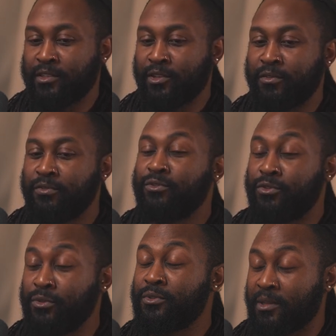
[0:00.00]
So if you
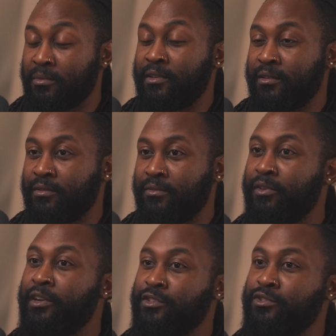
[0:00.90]
do something
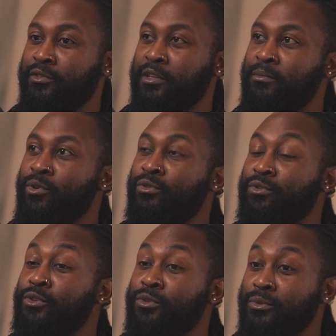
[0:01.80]
very extreme or
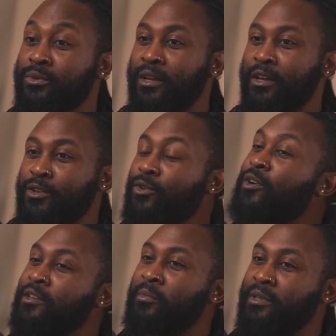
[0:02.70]
new, you're
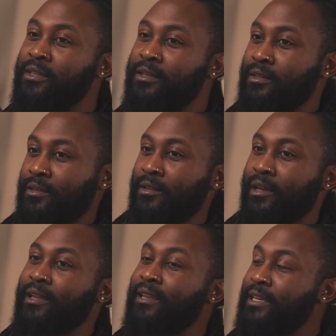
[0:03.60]
going to be
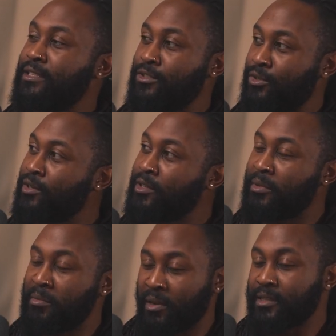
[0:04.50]
like elated, you're going to
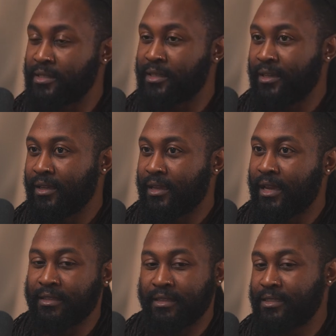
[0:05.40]
be buzzy.
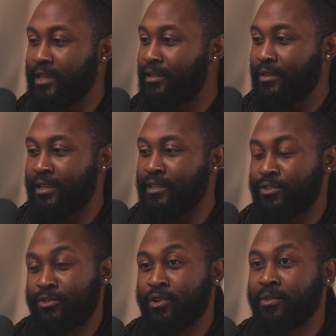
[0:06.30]
And then the second that's
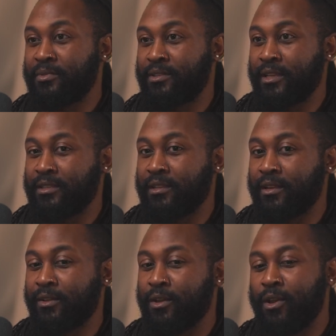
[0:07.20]
stopped, it's
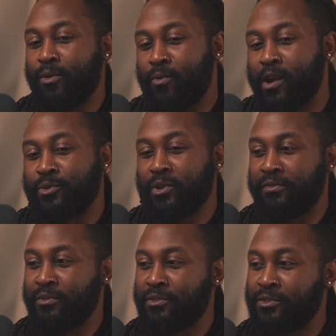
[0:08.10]
like, why do I
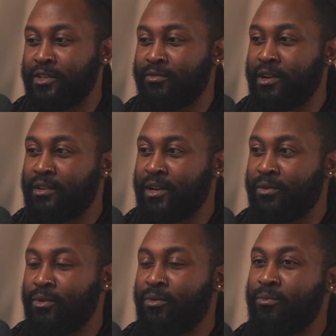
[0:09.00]
feel so shit right
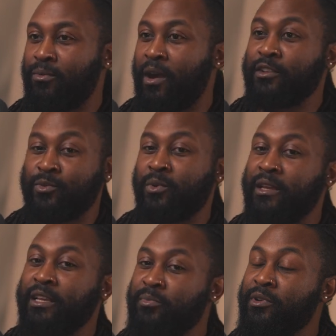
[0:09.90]
now? Or I just want
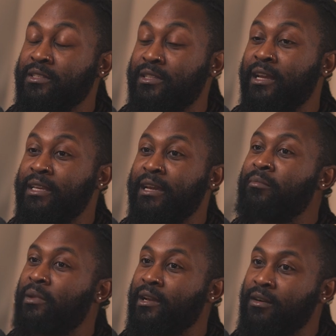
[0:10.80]
to experience that
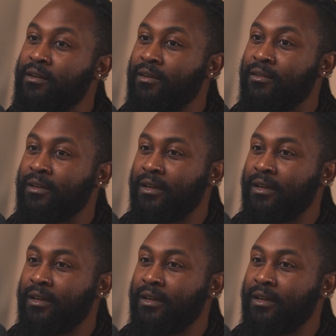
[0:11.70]
again, but I can't.